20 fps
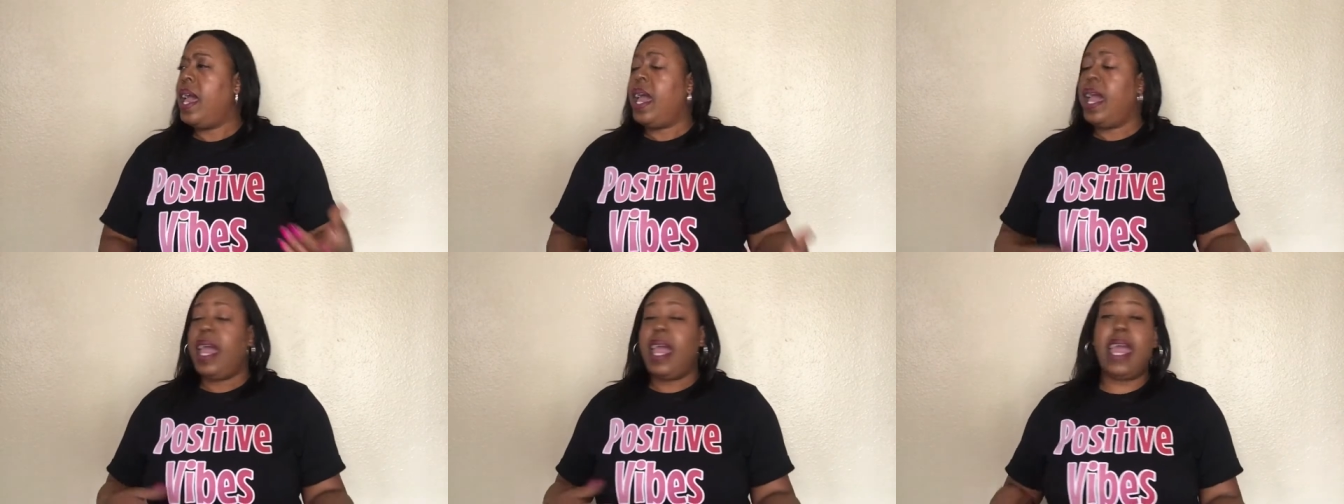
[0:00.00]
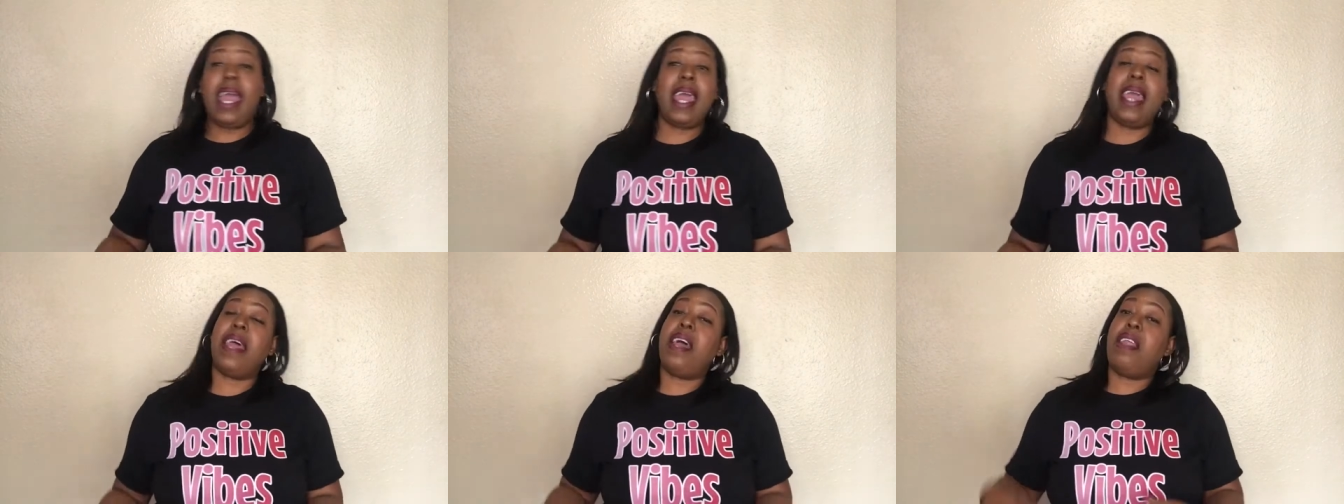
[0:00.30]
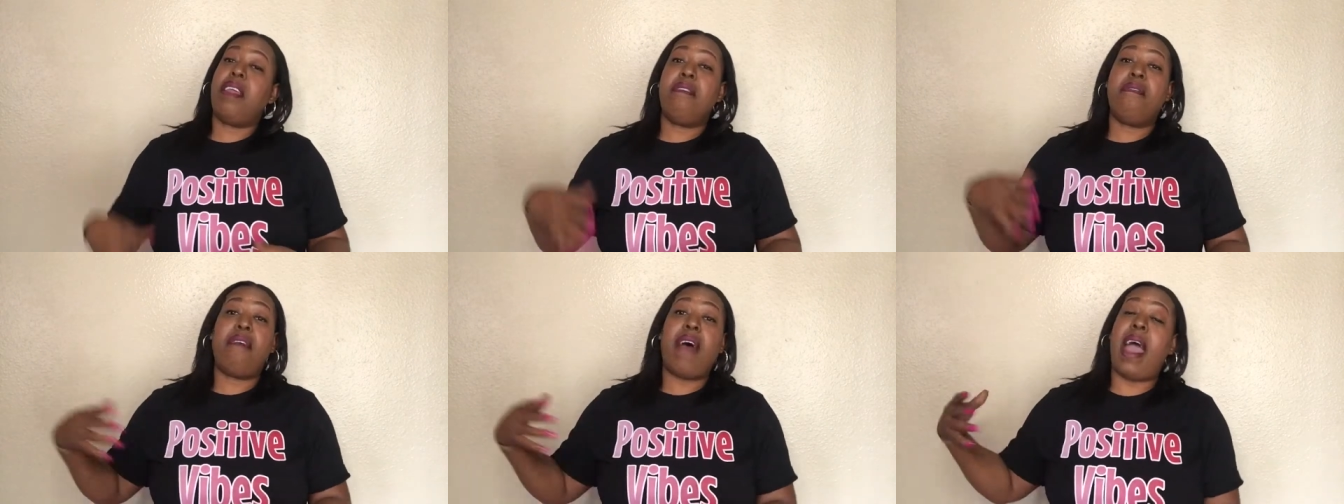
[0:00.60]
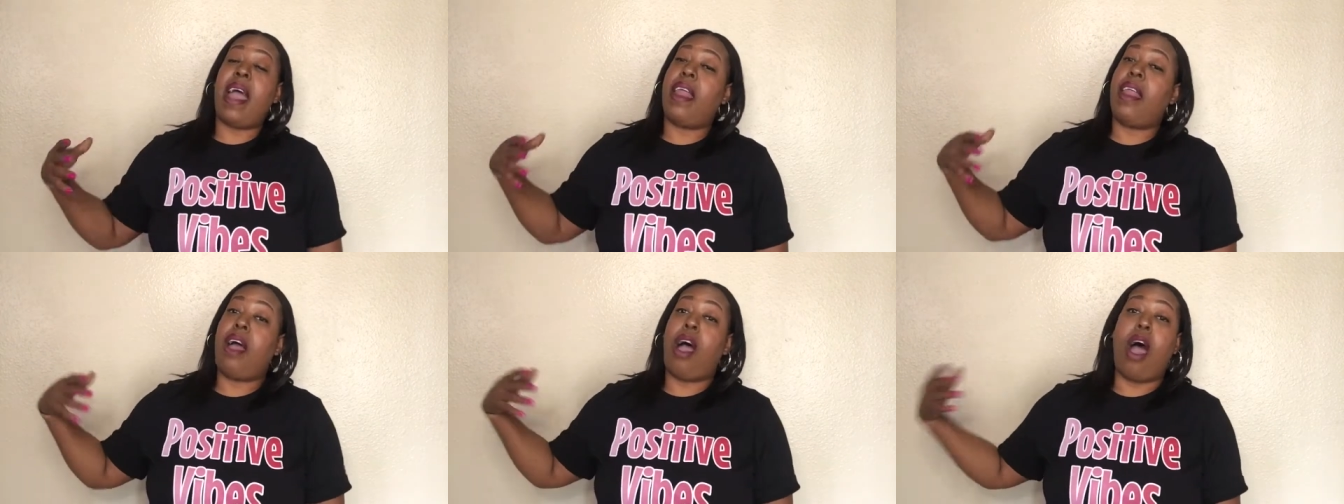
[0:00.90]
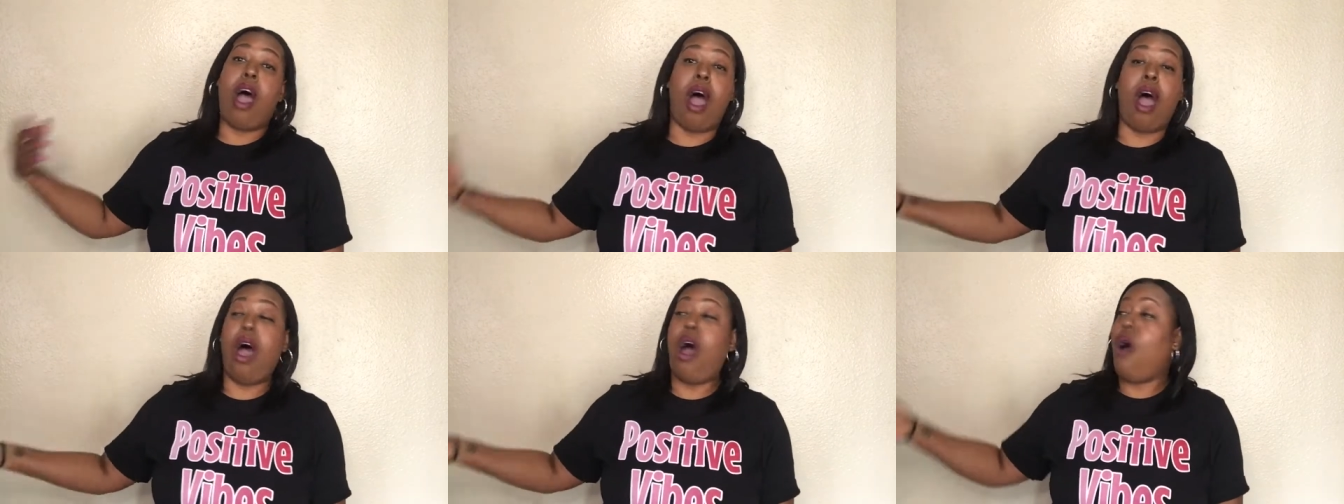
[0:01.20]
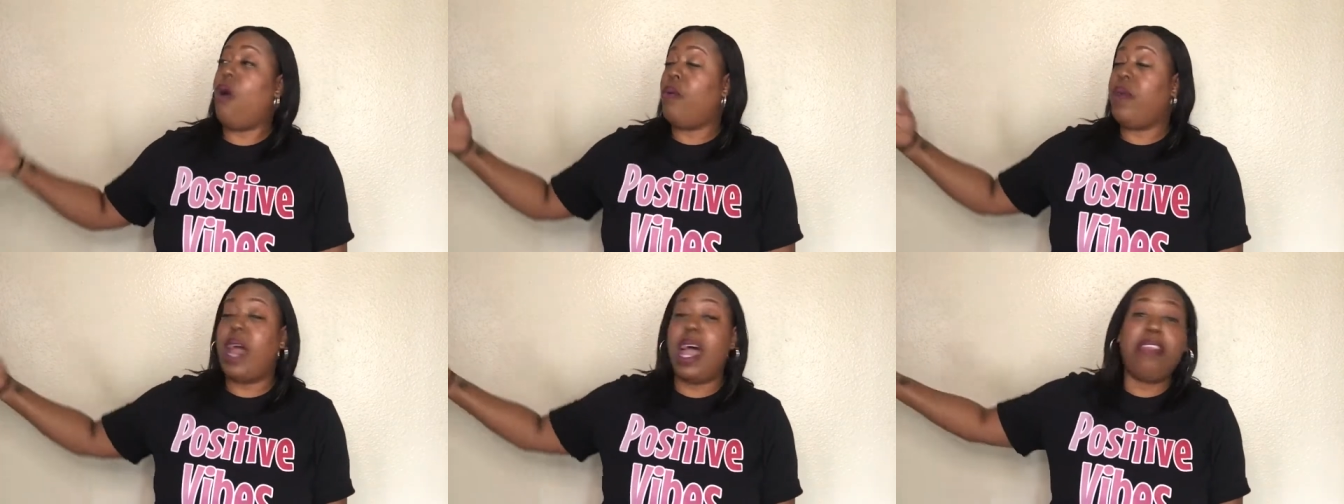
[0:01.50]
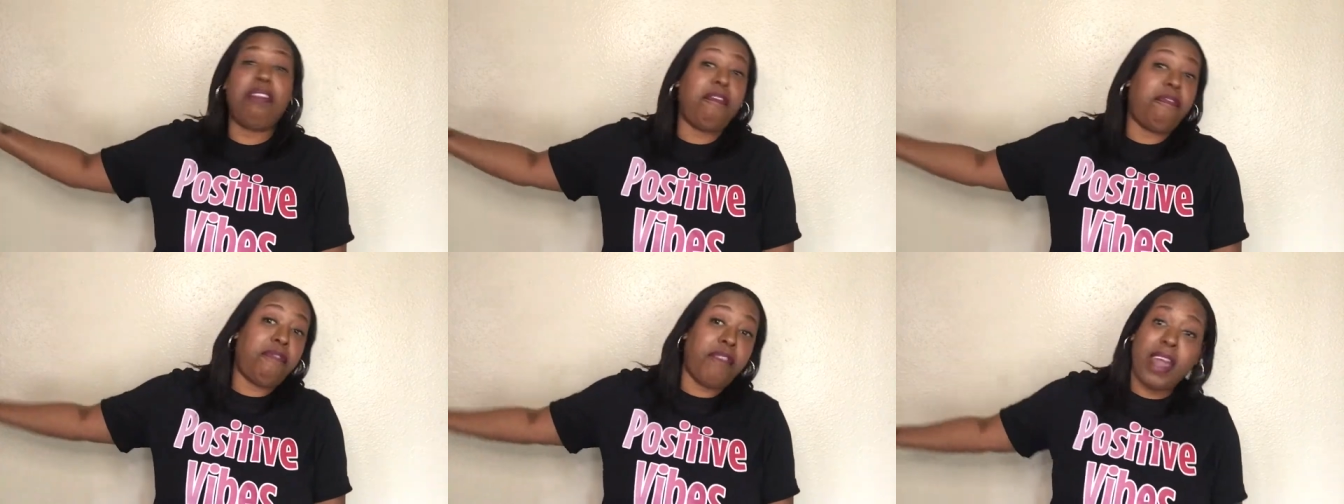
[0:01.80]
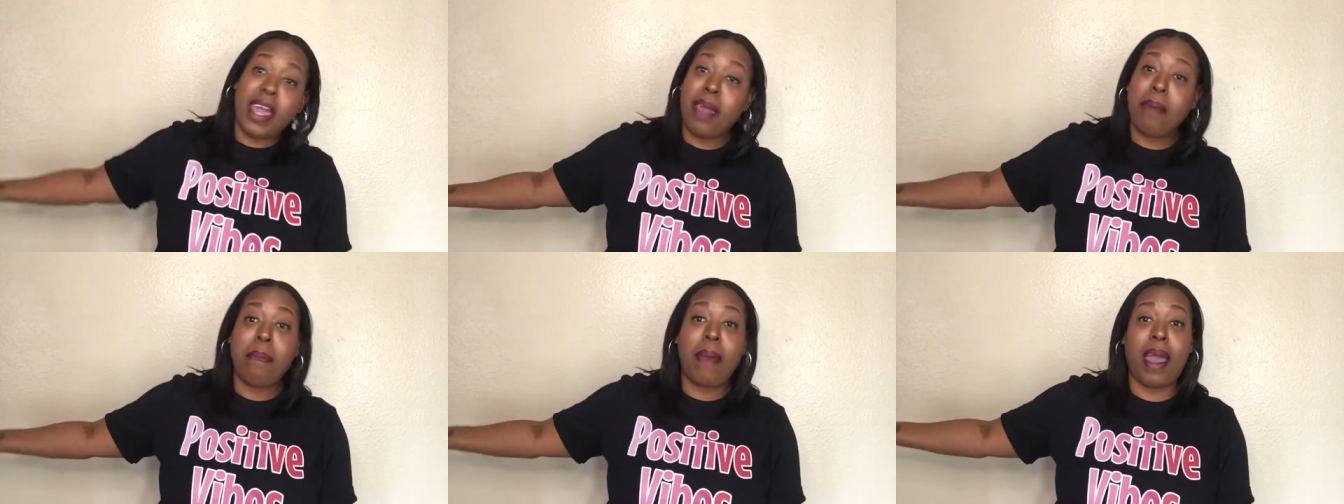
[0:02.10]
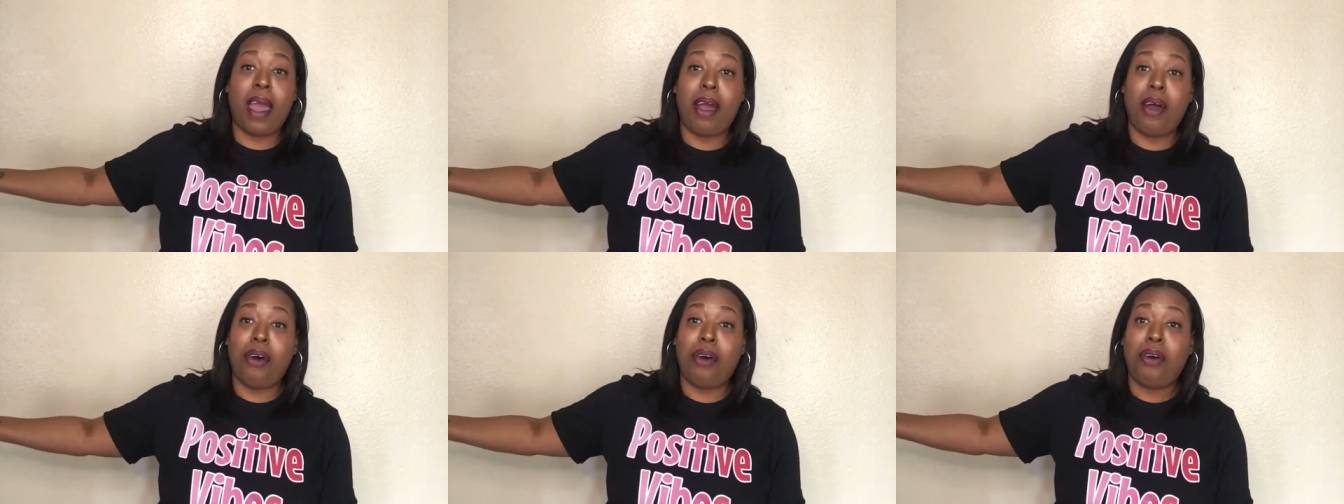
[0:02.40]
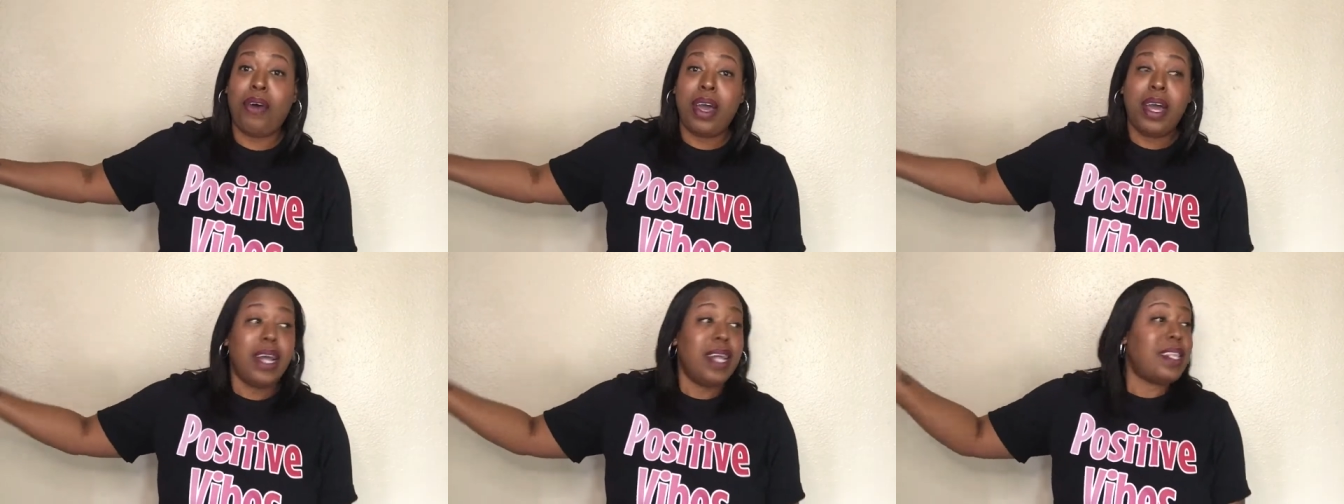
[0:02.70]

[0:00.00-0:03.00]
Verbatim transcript: He done invited a whole nother female